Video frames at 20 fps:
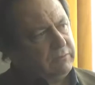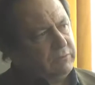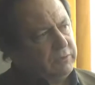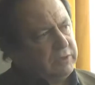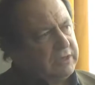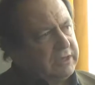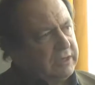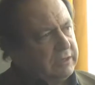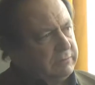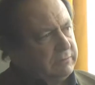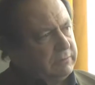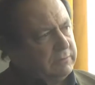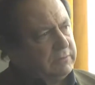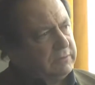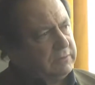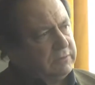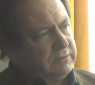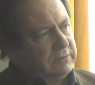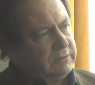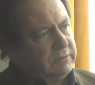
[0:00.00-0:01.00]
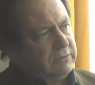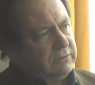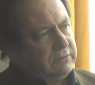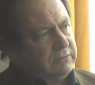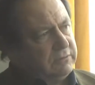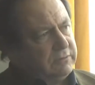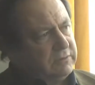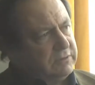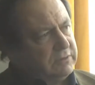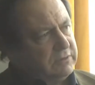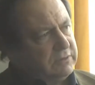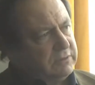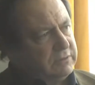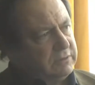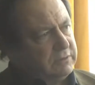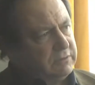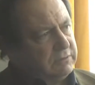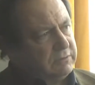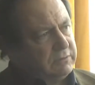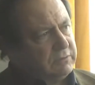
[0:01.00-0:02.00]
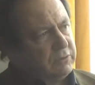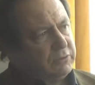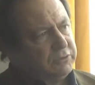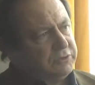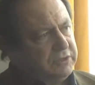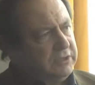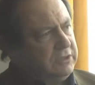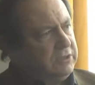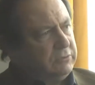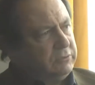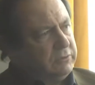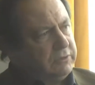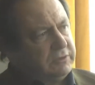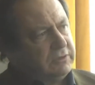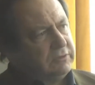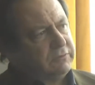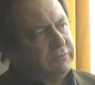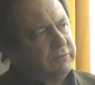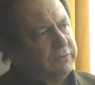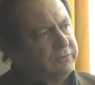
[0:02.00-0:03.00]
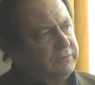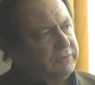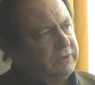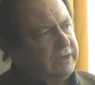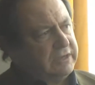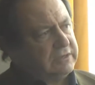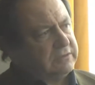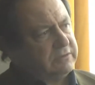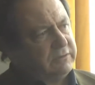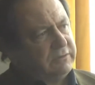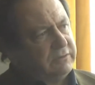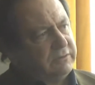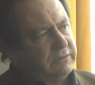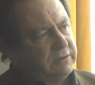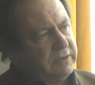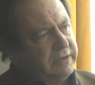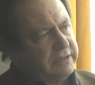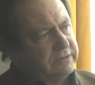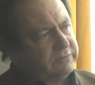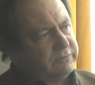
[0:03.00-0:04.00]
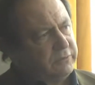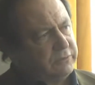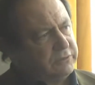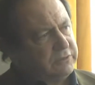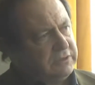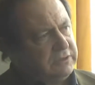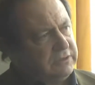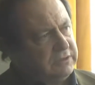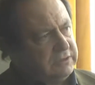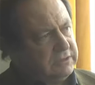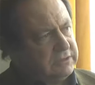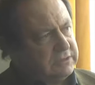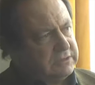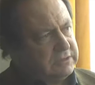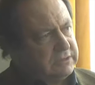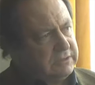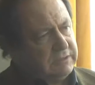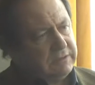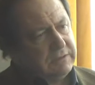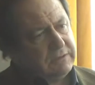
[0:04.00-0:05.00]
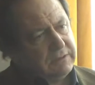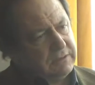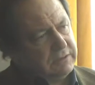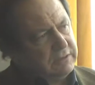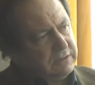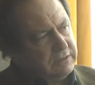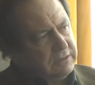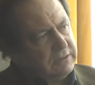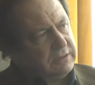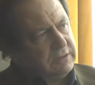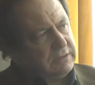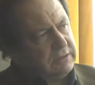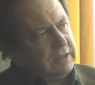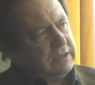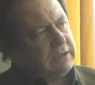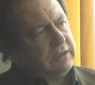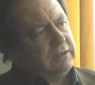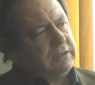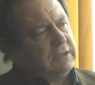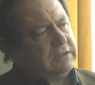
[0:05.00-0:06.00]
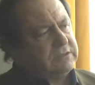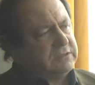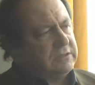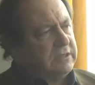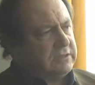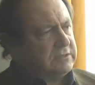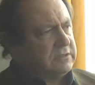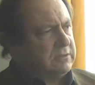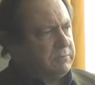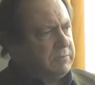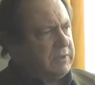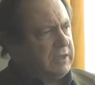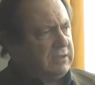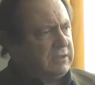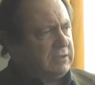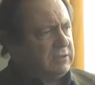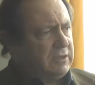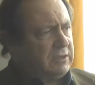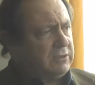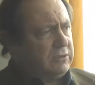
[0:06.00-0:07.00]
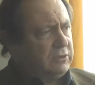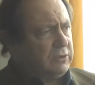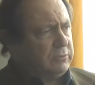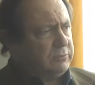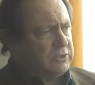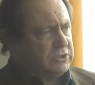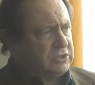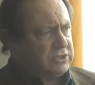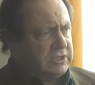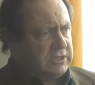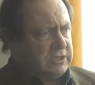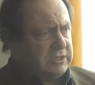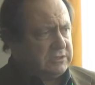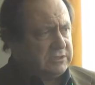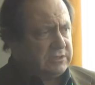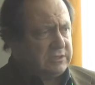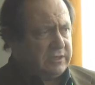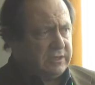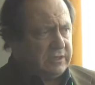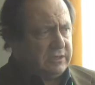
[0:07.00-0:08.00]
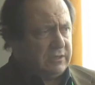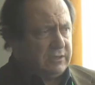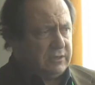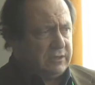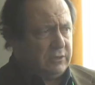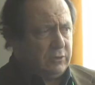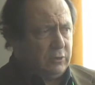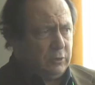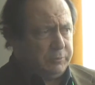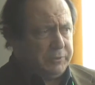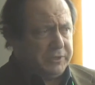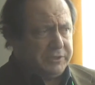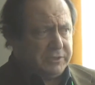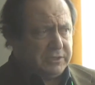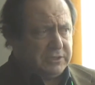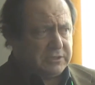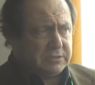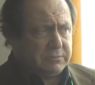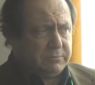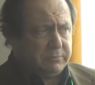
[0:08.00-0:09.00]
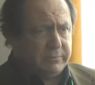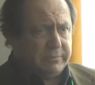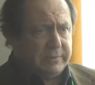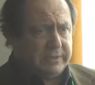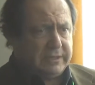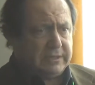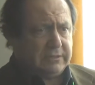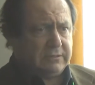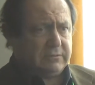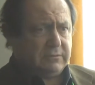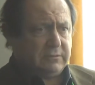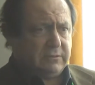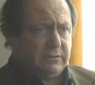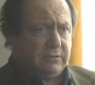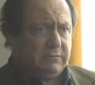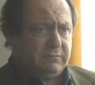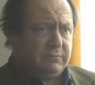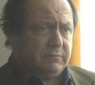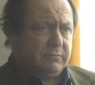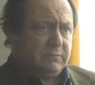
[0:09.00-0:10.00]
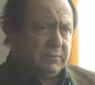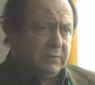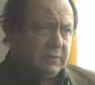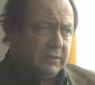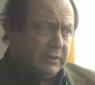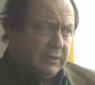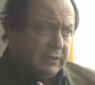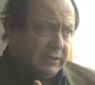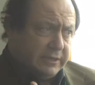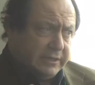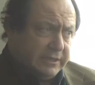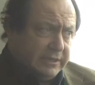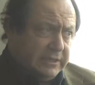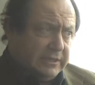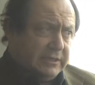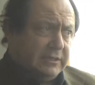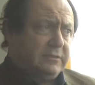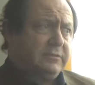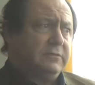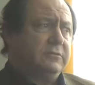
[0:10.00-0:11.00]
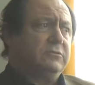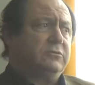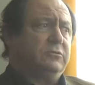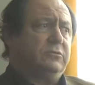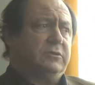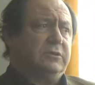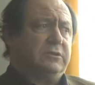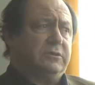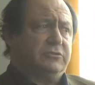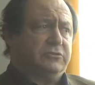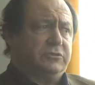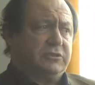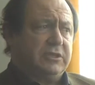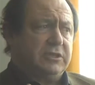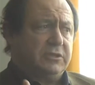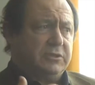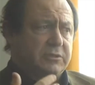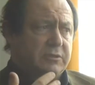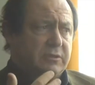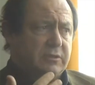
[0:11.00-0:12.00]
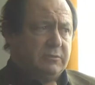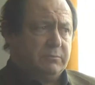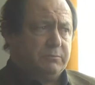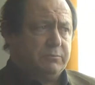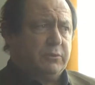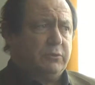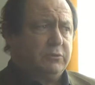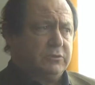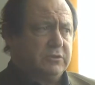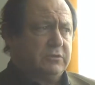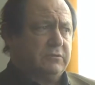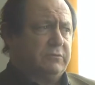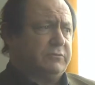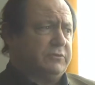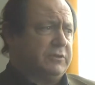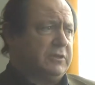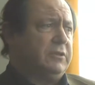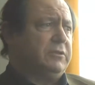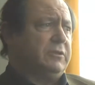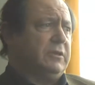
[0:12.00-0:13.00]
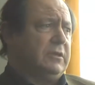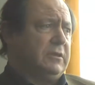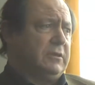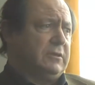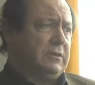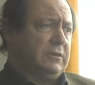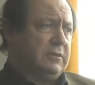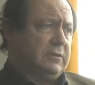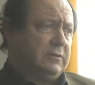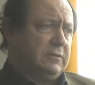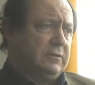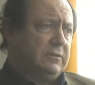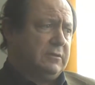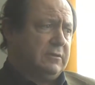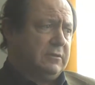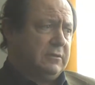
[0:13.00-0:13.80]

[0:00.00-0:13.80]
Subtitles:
we can continue with this for the next 40 years. That's an enormous change, and I hope that this might even lead to a process of rethinking